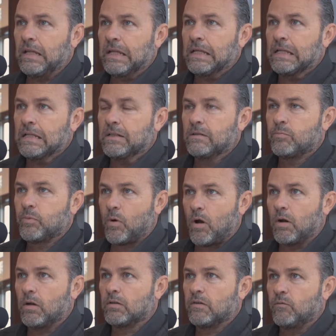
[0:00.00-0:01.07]
end
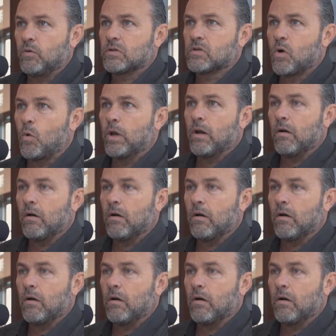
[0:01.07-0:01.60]
product of what's going